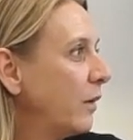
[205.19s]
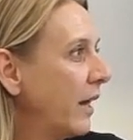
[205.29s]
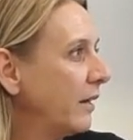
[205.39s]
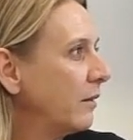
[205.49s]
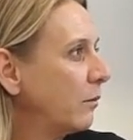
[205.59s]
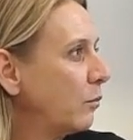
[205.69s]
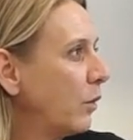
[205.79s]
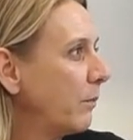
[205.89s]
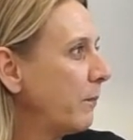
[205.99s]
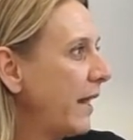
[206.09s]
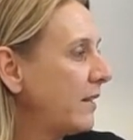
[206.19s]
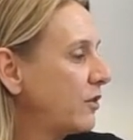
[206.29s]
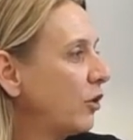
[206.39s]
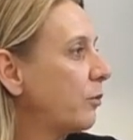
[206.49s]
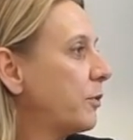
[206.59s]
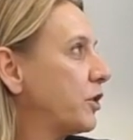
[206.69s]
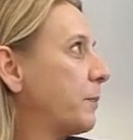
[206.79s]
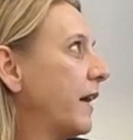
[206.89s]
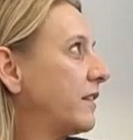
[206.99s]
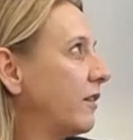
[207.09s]
and what makes your
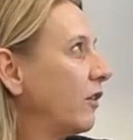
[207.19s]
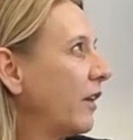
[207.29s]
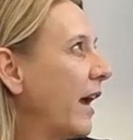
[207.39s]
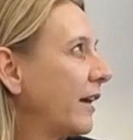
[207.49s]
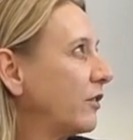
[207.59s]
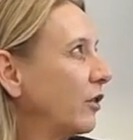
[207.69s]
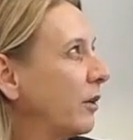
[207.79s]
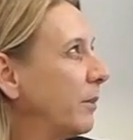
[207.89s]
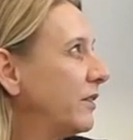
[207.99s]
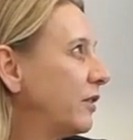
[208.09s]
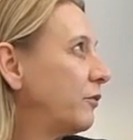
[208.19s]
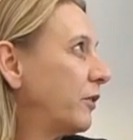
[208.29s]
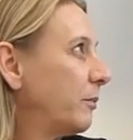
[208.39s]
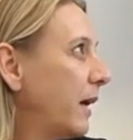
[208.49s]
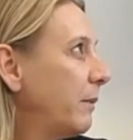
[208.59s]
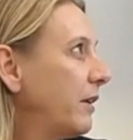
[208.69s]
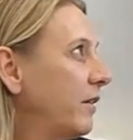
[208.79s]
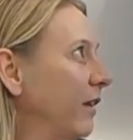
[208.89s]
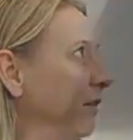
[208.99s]
perspective on hackathon a bit different maybe than